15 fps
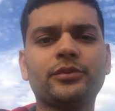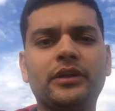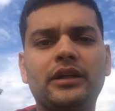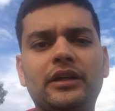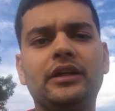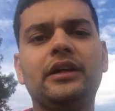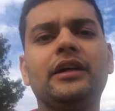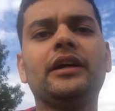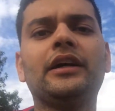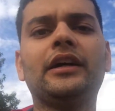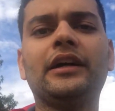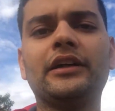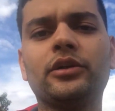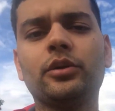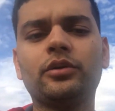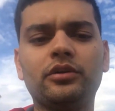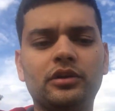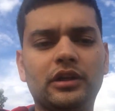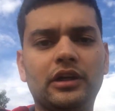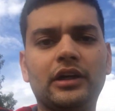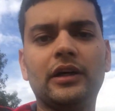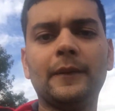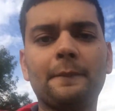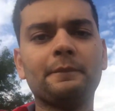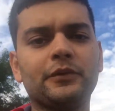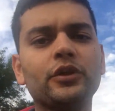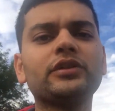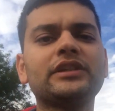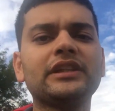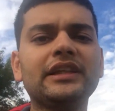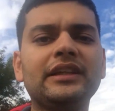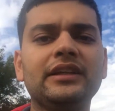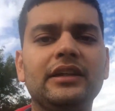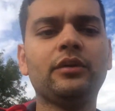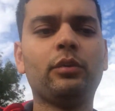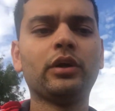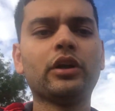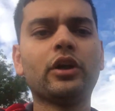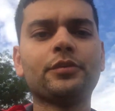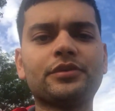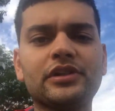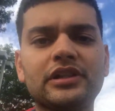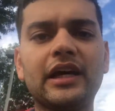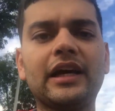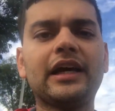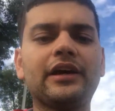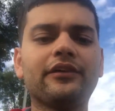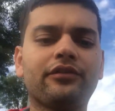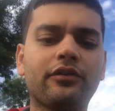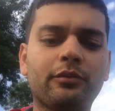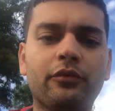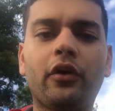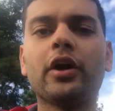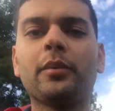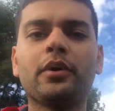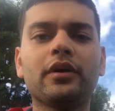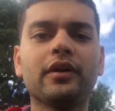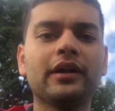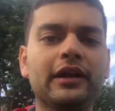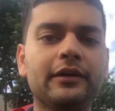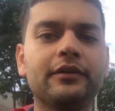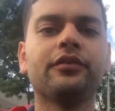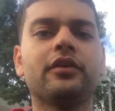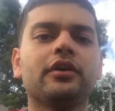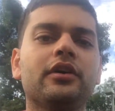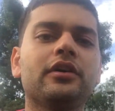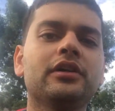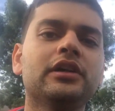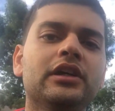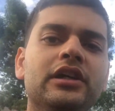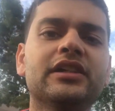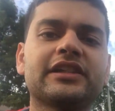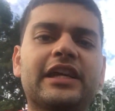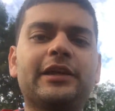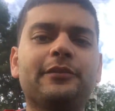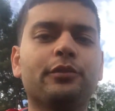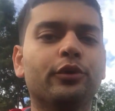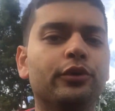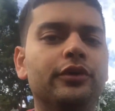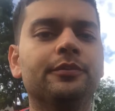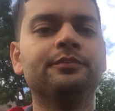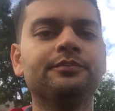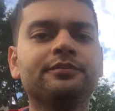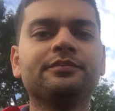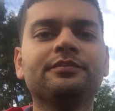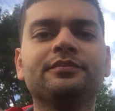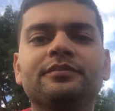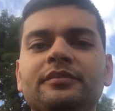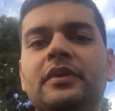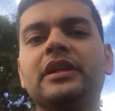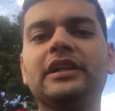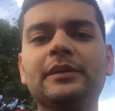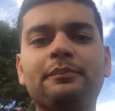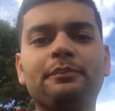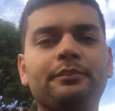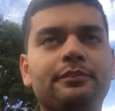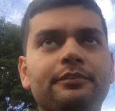well to see what options I have for water bottle and for skateboard. Yep.